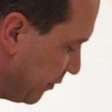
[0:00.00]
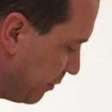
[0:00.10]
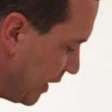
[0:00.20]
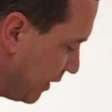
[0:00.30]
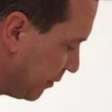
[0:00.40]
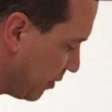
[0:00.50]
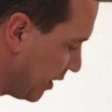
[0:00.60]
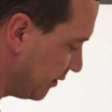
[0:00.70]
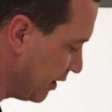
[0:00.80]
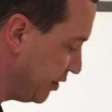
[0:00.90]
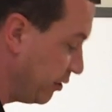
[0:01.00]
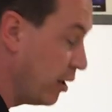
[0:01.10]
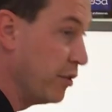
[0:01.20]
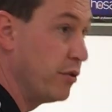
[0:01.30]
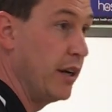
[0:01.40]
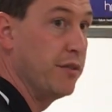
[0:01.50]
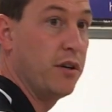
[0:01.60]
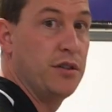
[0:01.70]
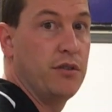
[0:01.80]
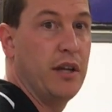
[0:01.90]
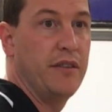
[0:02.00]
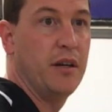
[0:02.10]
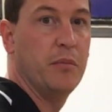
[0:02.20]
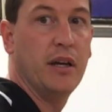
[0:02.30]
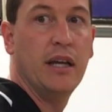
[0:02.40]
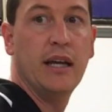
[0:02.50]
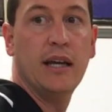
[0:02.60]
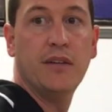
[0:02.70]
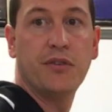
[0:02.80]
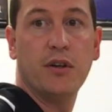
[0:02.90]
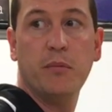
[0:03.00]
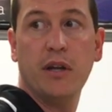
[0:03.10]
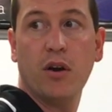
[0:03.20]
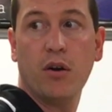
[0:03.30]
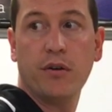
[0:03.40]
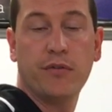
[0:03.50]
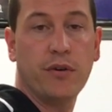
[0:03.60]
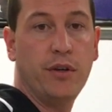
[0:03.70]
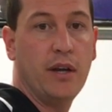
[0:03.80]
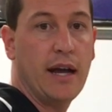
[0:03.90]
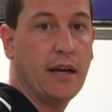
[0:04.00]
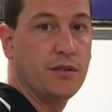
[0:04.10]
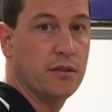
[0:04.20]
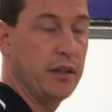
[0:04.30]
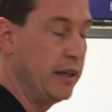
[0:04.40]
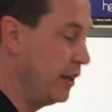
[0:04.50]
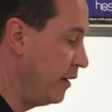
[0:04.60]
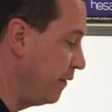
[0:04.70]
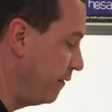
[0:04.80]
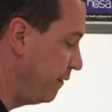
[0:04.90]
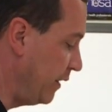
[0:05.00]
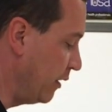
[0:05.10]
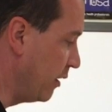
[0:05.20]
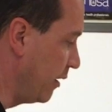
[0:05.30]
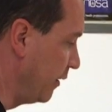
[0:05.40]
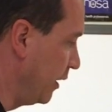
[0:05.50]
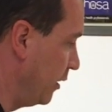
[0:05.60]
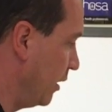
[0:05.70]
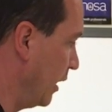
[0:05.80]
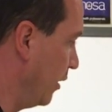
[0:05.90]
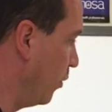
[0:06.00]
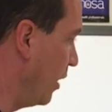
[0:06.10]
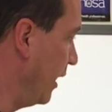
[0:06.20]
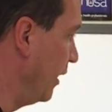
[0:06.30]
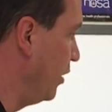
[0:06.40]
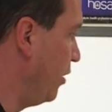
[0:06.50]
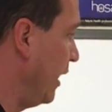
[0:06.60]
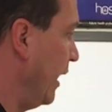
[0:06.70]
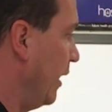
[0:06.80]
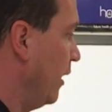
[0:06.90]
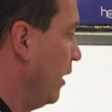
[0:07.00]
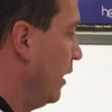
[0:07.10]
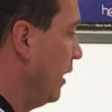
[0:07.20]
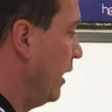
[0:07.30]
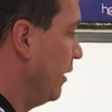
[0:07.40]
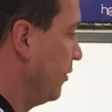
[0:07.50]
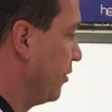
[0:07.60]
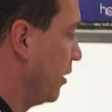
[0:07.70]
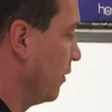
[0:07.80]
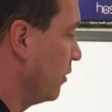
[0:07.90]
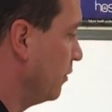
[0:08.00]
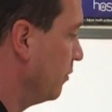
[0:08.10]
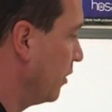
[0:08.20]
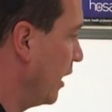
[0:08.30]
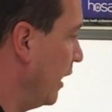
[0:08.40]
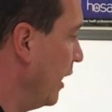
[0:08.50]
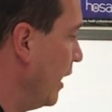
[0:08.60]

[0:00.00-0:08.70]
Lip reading: the spinous process, you'll know the transverse is right there, but it's going to be harder for you to actually feel of it the way that you can in the cervical. Okay.